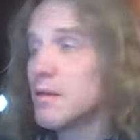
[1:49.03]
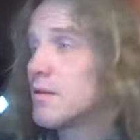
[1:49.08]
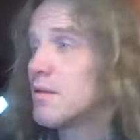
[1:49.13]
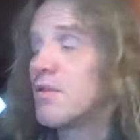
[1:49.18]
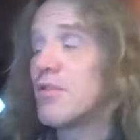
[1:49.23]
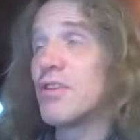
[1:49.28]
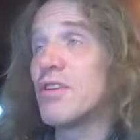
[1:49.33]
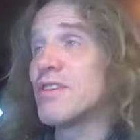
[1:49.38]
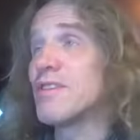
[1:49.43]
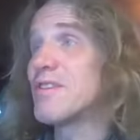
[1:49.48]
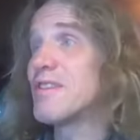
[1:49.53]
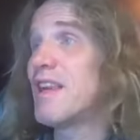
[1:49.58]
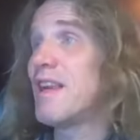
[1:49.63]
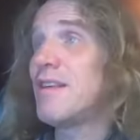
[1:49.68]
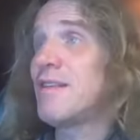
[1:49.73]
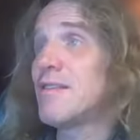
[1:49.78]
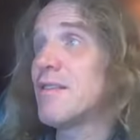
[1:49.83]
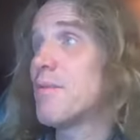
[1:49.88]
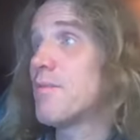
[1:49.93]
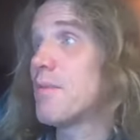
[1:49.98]
You could say
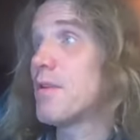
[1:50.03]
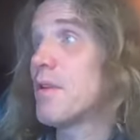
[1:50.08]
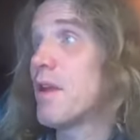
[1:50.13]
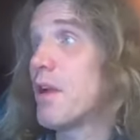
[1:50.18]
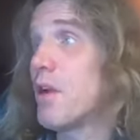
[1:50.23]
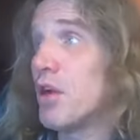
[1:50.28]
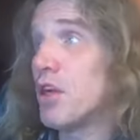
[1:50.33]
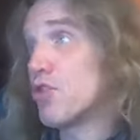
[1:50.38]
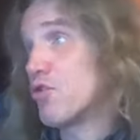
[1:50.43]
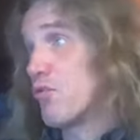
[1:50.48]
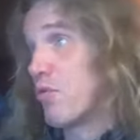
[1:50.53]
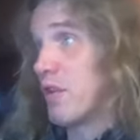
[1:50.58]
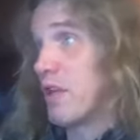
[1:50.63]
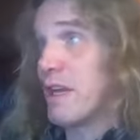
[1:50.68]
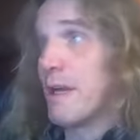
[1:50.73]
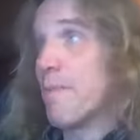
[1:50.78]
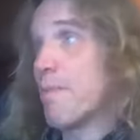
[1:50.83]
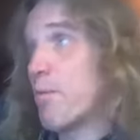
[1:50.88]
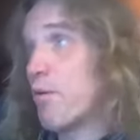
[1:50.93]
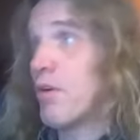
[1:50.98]
something like, it's
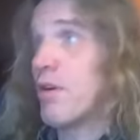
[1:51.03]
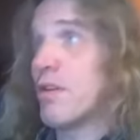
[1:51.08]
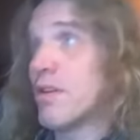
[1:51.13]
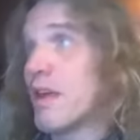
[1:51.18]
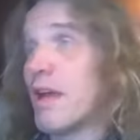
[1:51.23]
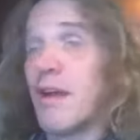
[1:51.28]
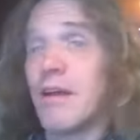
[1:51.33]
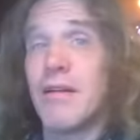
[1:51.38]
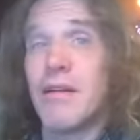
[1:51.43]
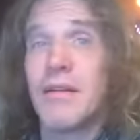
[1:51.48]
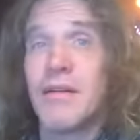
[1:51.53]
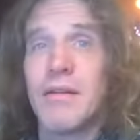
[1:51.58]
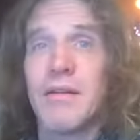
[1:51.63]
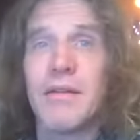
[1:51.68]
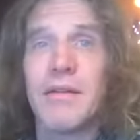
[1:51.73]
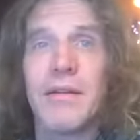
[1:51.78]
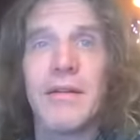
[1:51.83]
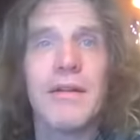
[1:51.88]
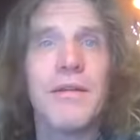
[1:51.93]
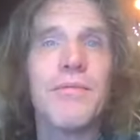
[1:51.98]
really important that,
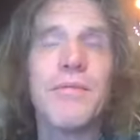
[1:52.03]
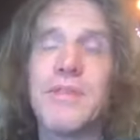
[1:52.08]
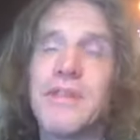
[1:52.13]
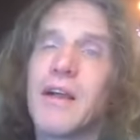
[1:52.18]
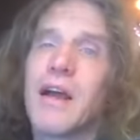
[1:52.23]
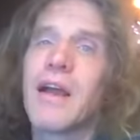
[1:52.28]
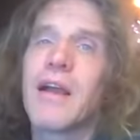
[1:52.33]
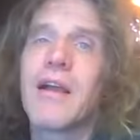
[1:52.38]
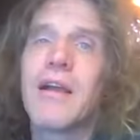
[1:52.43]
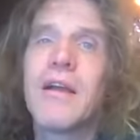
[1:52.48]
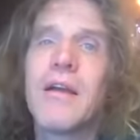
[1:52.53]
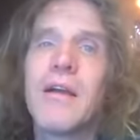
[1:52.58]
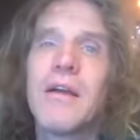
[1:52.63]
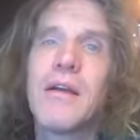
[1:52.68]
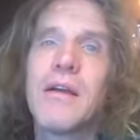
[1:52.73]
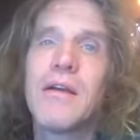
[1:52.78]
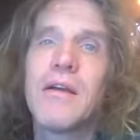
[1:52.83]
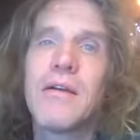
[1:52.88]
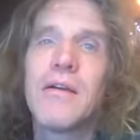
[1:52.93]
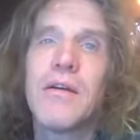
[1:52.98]
and it would like,
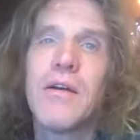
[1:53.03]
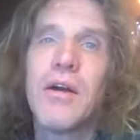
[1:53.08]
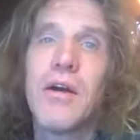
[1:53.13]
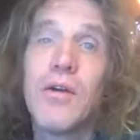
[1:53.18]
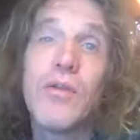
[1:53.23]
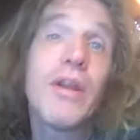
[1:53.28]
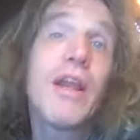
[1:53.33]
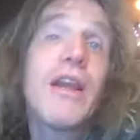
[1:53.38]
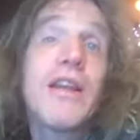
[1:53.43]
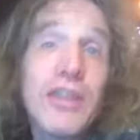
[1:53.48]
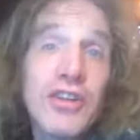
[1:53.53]
oh yeah,